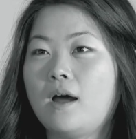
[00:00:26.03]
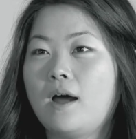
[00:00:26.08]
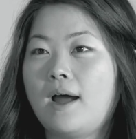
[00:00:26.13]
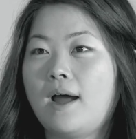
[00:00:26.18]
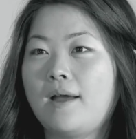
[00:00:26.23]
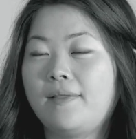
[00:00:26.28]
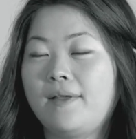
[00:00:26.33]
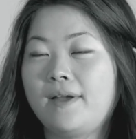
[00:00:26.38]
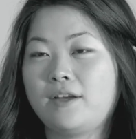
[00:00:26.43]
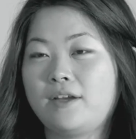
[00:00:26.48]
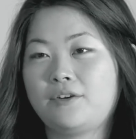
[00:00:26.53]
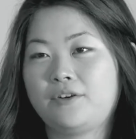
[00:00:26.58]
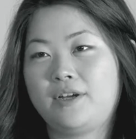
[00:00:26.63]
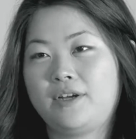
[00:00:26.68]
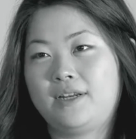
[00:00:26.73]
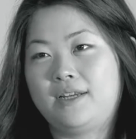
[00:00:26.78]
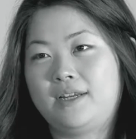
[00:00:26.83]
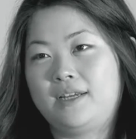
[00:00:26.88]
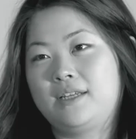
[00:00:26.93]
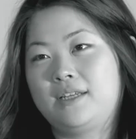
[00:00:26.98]
I like
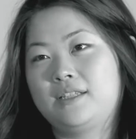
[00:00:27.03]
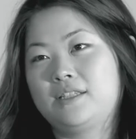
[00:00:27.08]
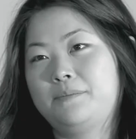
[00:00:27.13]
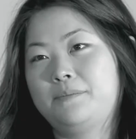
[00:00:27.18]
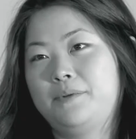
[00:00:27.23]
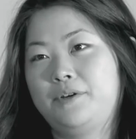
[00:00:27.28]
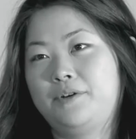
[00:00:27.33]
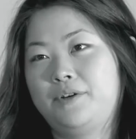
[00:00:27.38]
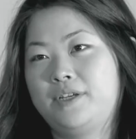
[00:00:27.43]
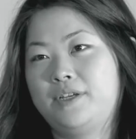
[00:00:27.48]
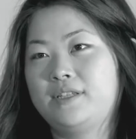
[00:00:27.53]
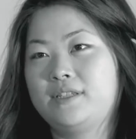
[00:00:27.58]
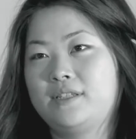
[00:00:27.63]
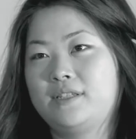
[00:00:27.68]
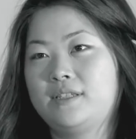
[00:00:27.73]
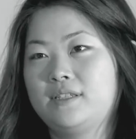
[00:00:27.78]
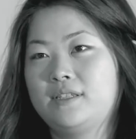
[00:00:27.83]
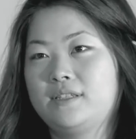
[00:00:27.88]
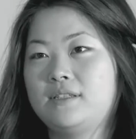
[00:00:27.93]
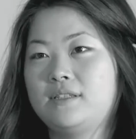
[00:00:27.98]
creating
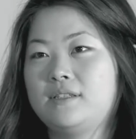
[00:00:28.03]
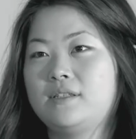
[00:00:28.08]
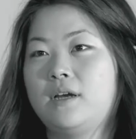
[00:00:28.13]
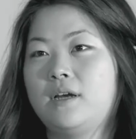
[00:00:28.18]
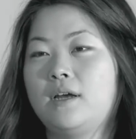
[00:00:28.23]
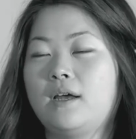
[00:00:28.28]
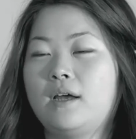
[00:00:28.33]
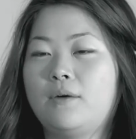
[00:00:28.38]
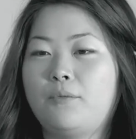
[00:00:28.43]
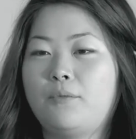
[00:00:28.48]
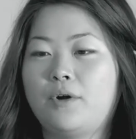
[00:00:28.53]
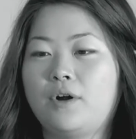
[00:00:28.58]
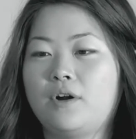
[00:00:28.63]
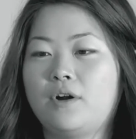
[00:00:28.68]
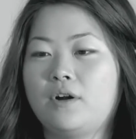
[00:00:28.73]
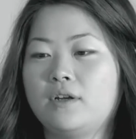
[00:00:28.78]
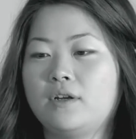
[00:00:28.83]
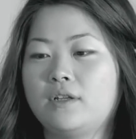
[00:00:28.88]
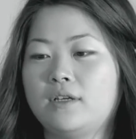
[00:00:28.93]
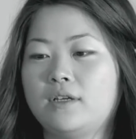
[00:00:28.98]
experiences
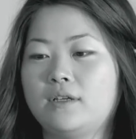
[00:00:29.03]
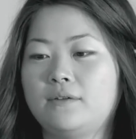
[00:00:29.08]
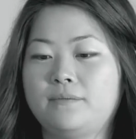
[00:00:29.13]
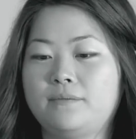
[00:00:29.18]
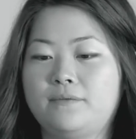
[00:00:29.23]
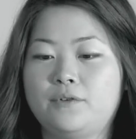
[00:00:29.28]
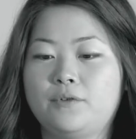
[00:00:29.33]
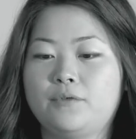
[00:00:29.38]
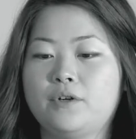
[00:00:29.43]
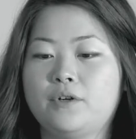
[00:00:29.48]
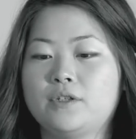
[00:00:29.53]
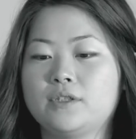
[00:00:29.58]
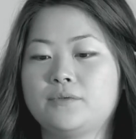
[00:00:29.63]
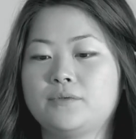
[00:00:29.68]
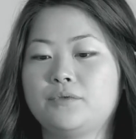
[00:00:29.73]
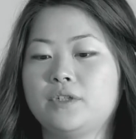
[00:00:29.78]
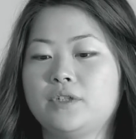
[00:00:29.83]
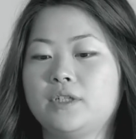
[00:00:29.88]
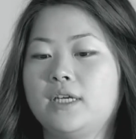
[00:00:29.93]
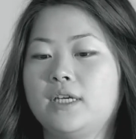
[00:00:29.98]
where the viewers
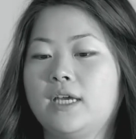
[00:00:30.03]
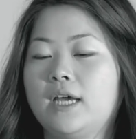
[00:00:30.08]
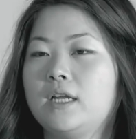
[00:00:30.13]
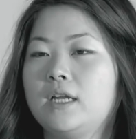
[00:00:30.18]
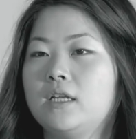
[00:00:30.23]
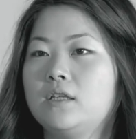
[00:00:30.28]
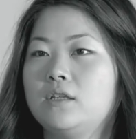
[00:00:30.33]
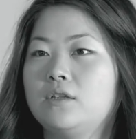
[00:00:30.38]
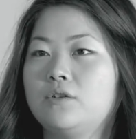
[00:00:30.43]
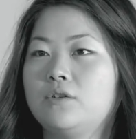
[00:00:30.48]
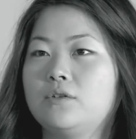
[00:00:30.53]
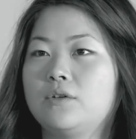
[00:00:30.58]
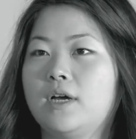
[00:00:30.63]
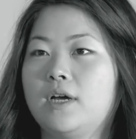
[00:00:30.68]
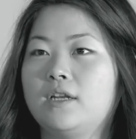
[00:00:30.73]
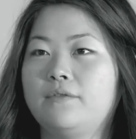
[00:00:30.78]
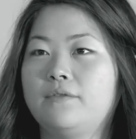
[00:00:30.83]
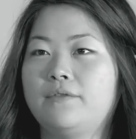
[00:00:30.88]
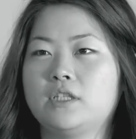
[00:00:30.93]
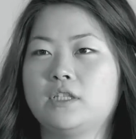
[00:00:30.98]
really get to
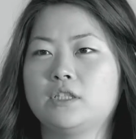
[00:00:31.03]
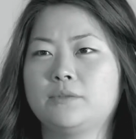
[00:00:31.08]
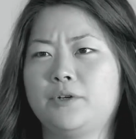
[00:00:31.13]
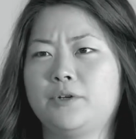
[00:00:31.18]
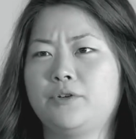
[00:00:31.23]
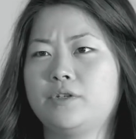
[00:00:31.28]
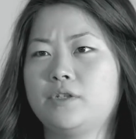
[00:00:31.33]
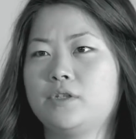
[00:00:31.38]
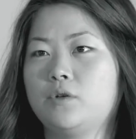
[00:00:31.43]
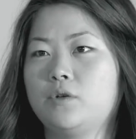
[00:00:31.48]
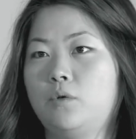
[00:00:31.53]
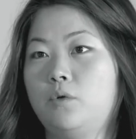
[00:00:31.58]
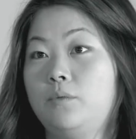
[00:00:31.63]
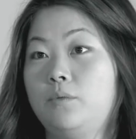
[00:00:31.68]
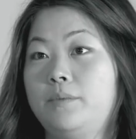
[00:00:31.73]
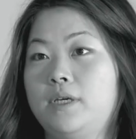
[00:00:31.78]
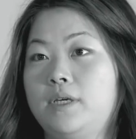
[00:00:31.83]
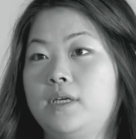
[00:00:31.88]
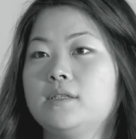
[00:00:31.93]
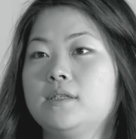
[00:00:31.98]
kind of experience the whole
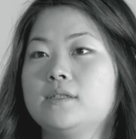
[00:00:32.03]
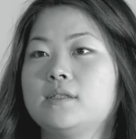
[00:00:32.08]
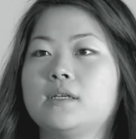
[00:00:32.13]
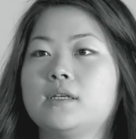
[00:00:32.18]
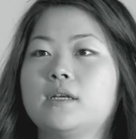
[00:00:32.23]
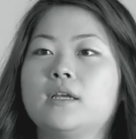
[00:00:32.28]
piece, and